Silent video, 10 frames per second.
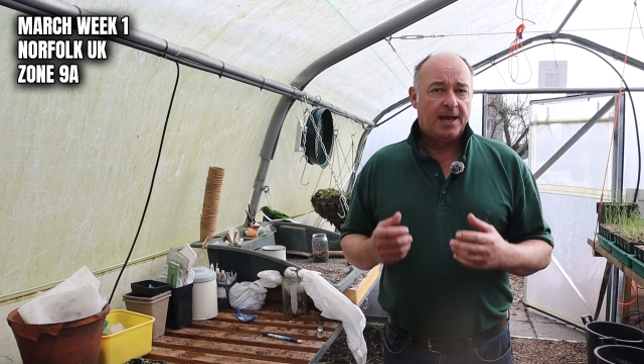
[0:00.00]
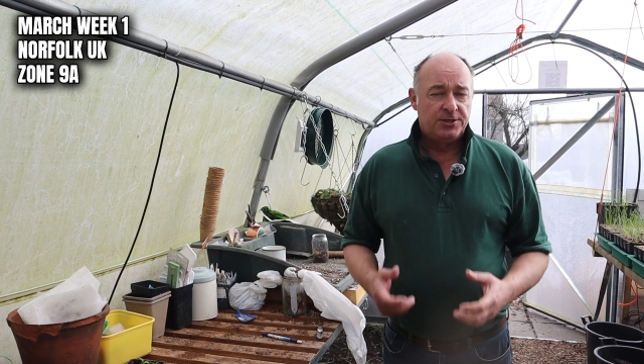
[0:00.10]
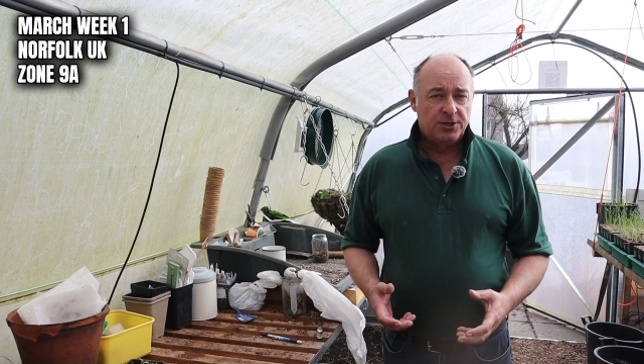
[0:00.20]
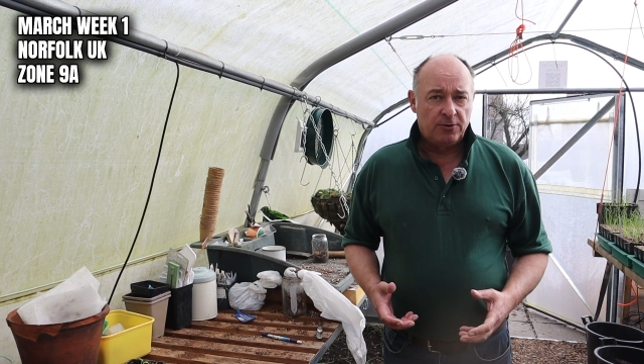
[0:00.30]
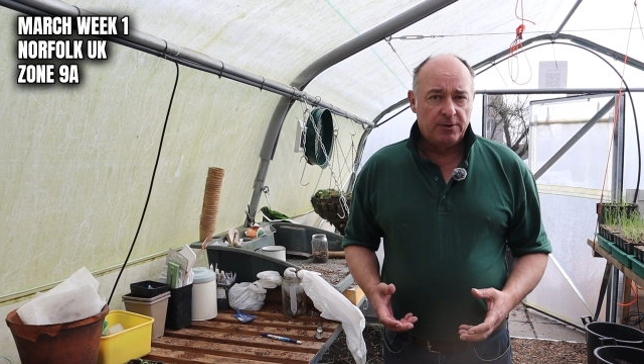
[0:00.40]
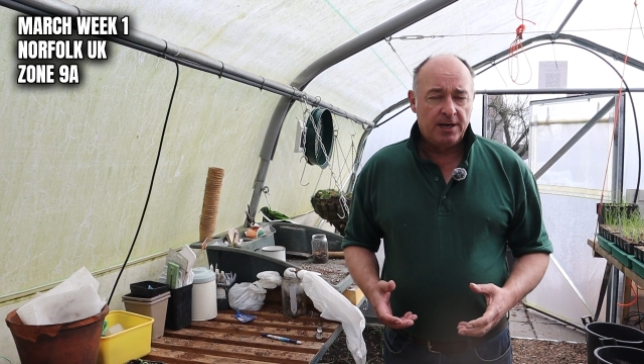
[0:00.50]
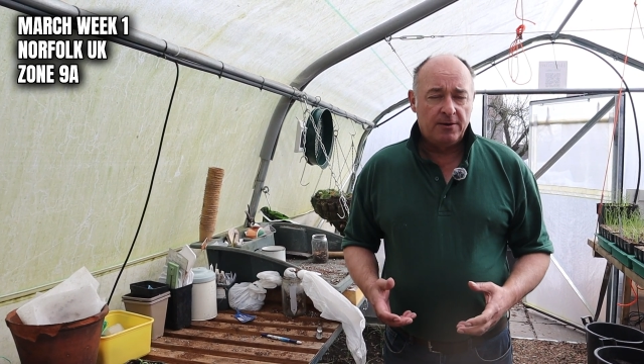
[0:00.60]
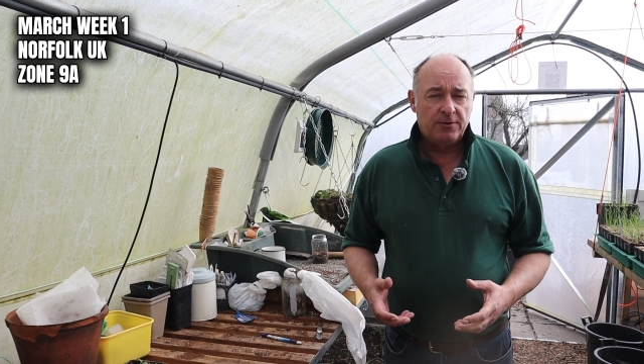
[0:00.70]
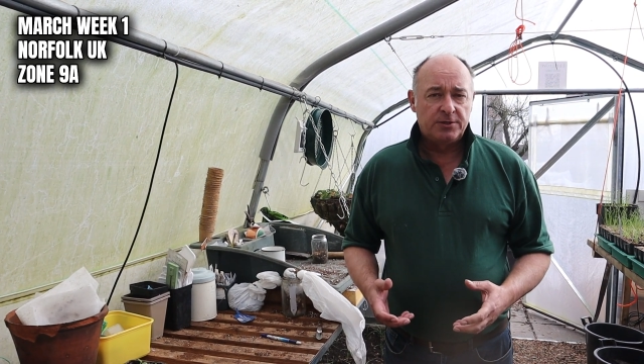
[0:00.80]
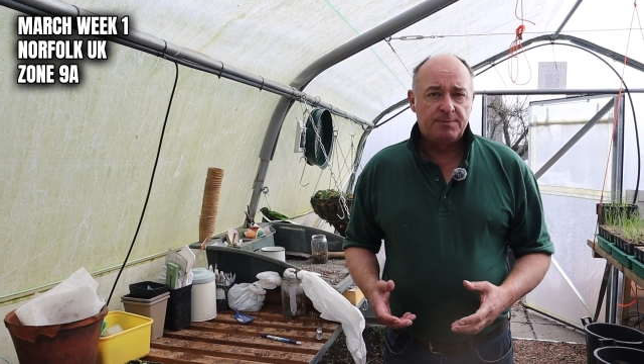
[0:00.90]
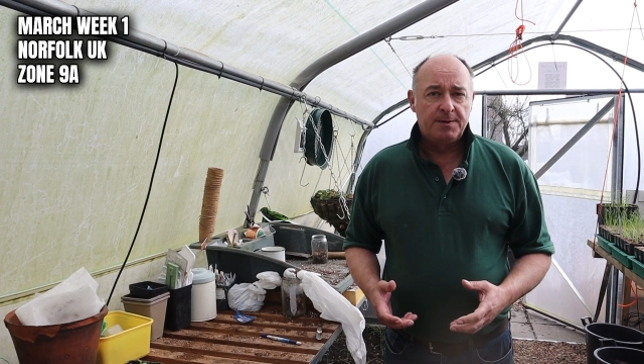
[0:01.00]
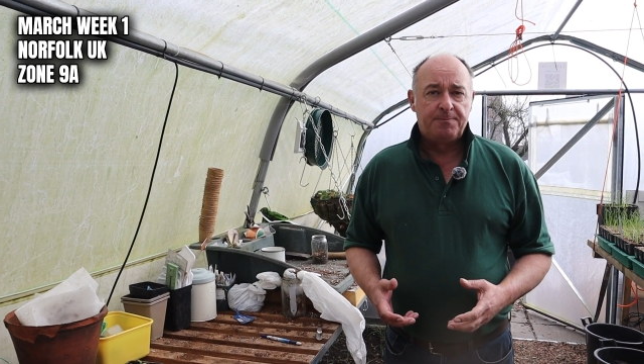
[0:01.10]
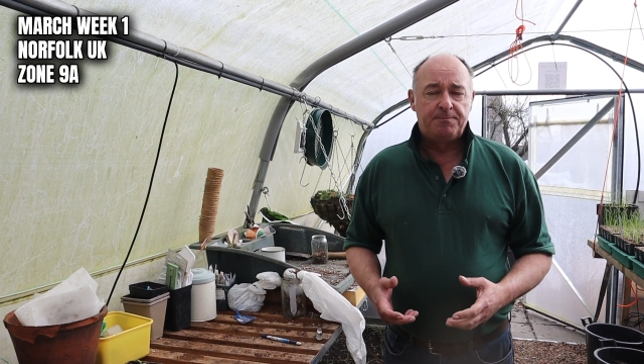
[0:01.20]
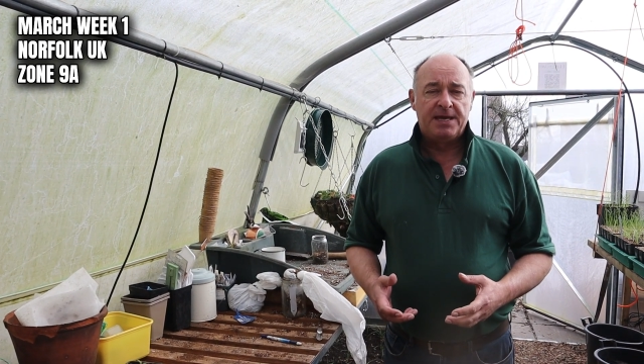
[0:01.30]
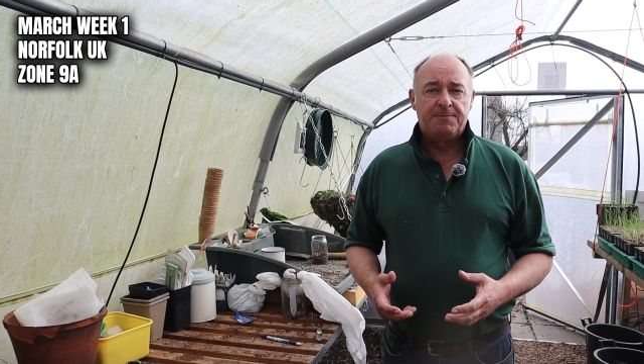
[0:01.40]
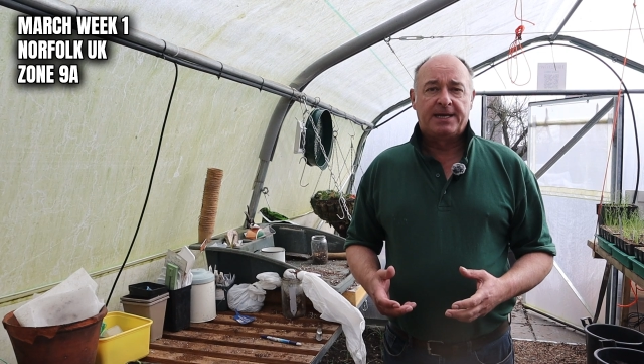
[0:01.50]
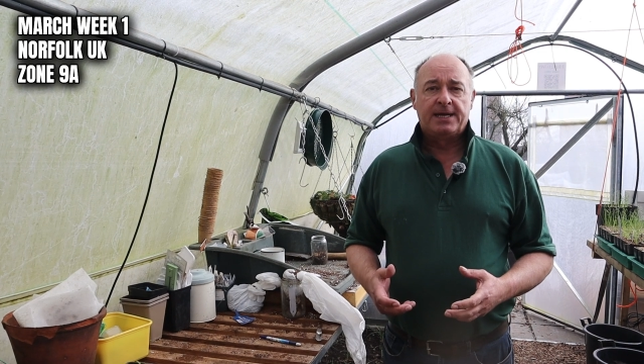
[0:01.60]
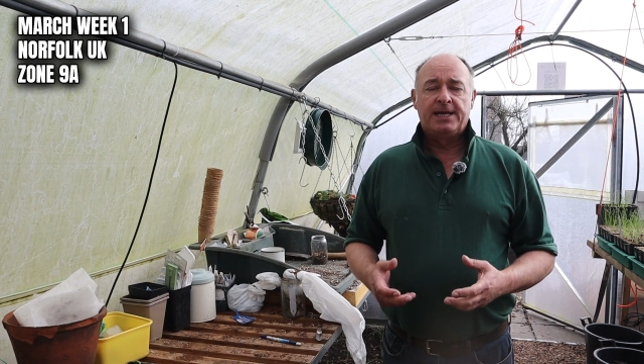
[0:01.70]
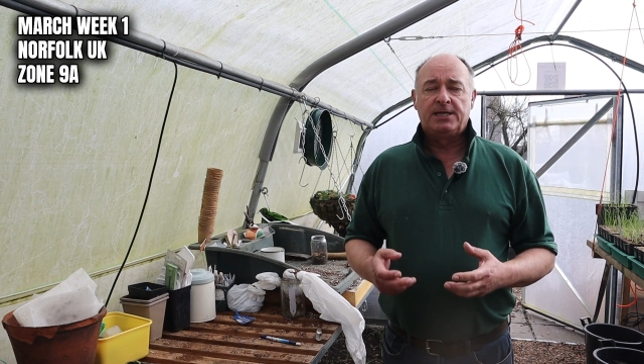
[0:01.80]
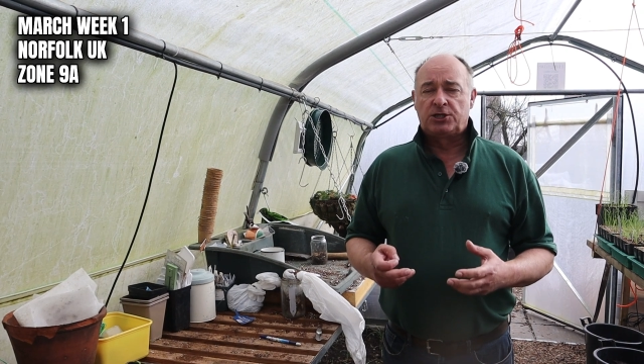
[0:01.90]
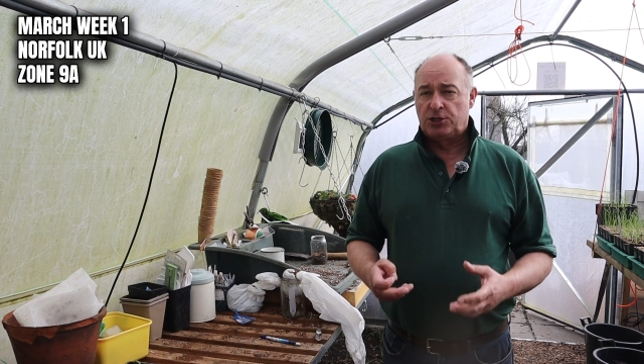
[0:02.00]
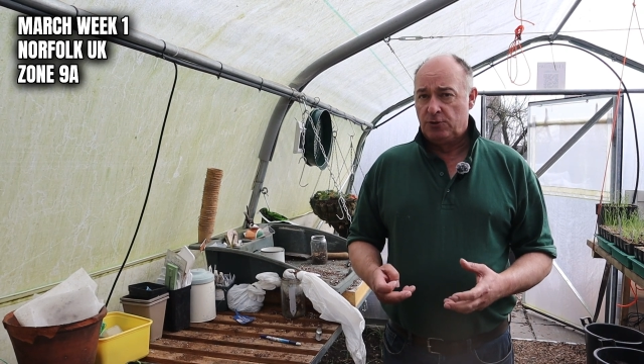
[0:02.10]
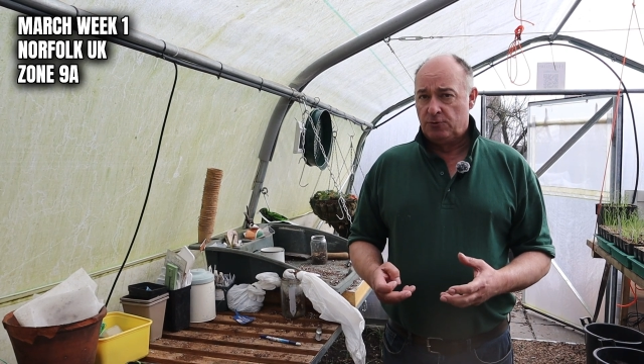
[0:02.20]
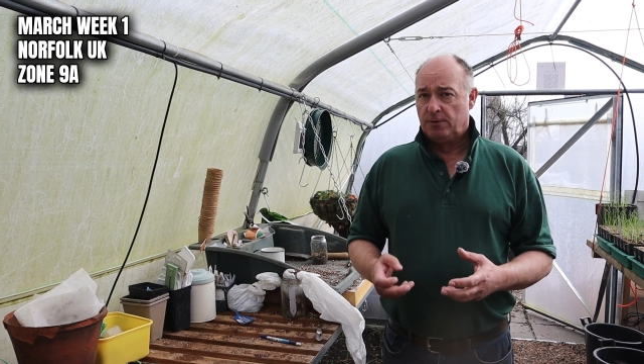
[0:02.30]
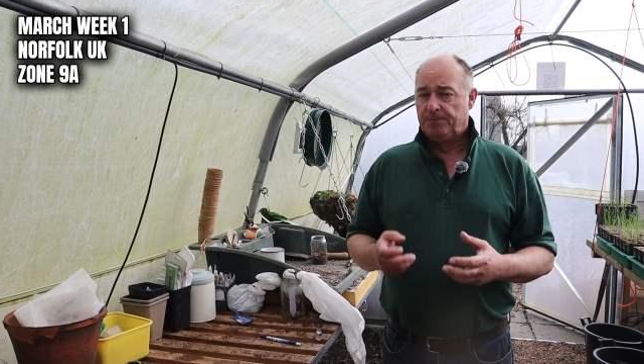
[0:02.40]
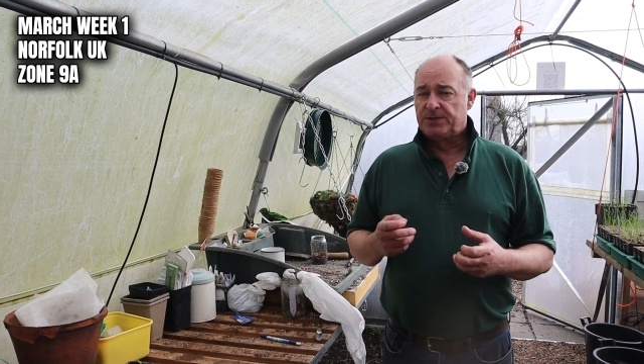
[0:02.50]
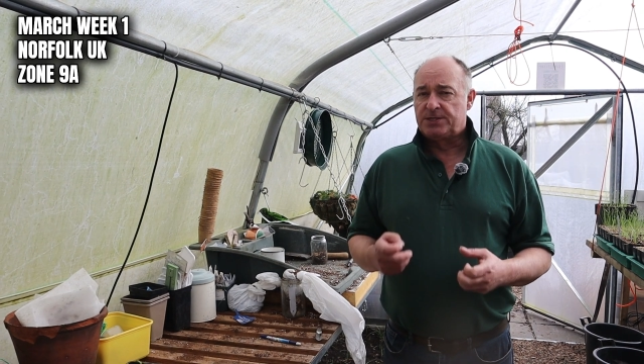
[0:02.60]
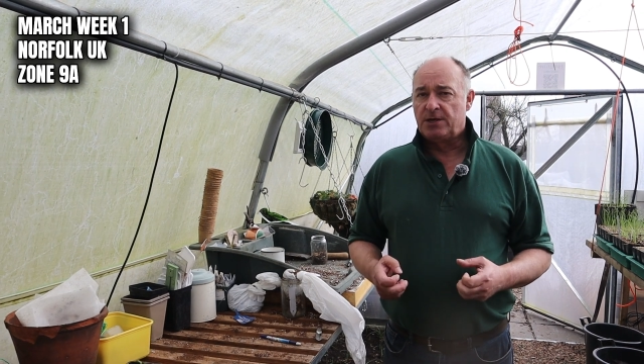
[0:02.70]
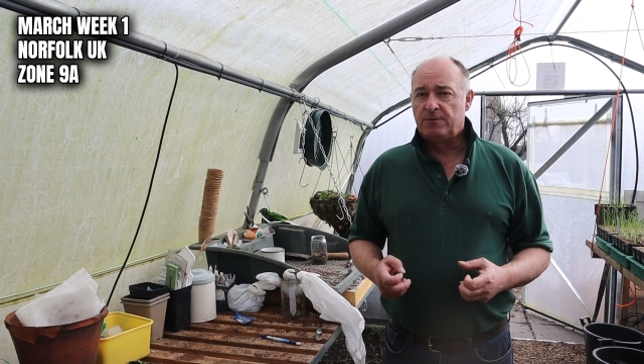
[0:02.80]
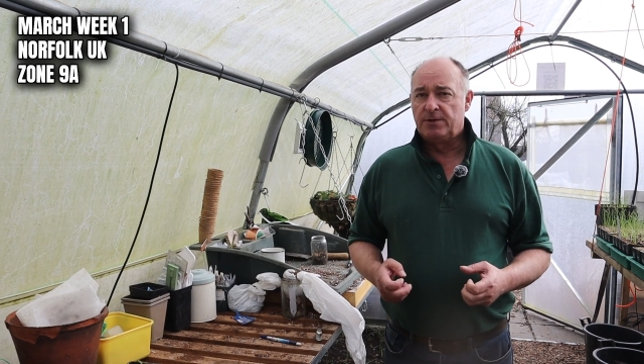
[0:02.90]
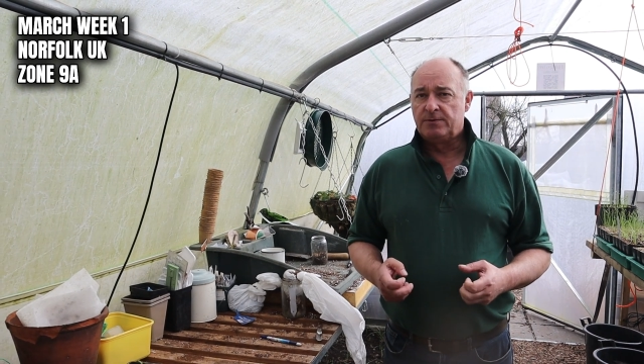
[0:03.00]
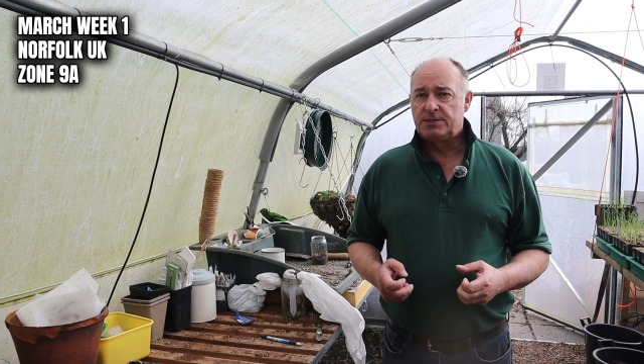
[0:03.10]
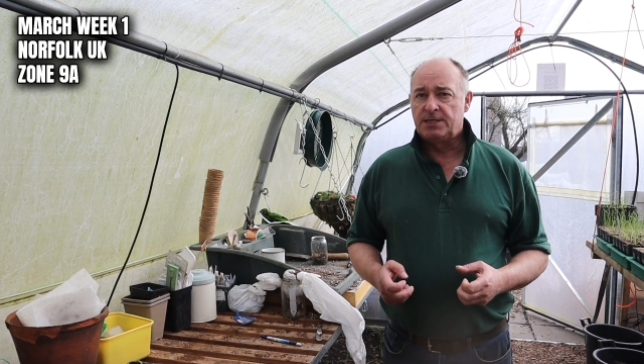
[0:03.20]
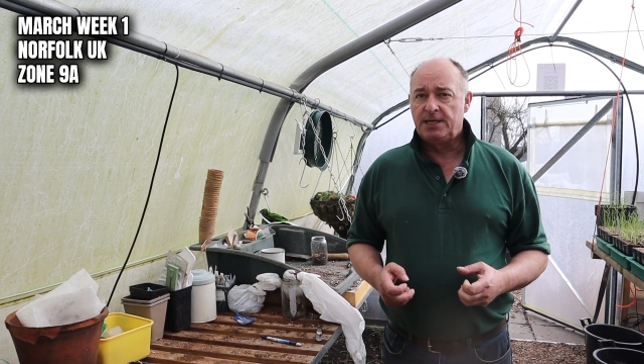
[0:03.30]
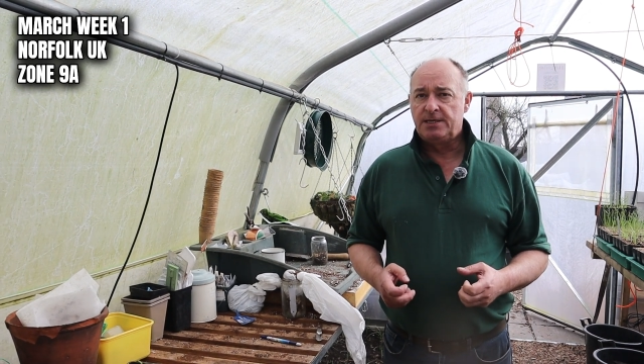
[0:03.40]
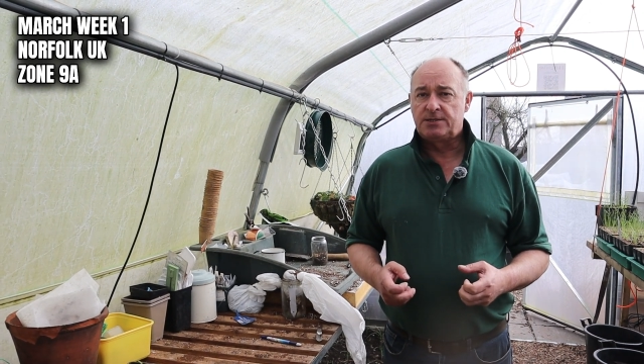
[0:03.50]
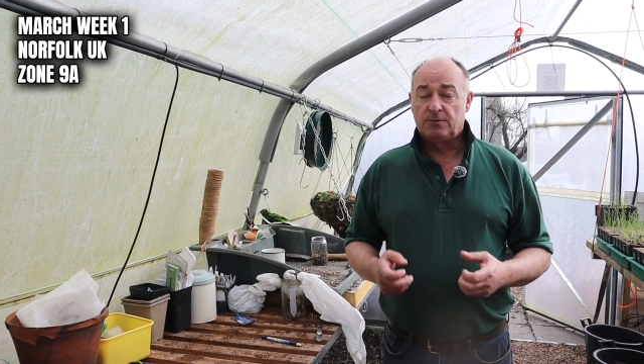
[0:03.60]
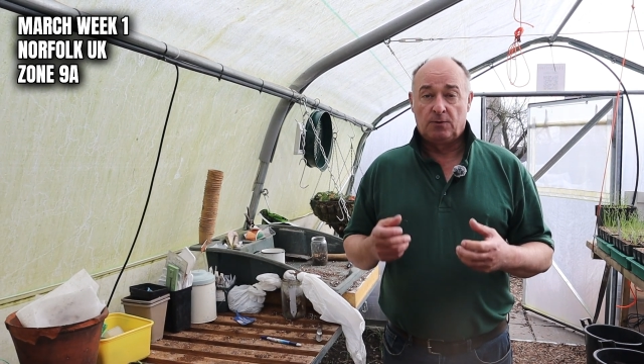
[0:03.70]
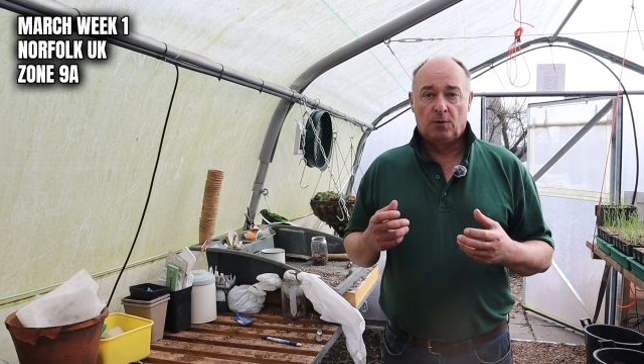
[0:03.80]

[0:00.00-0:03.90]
and you're only now going to be beginning to sow those seeds,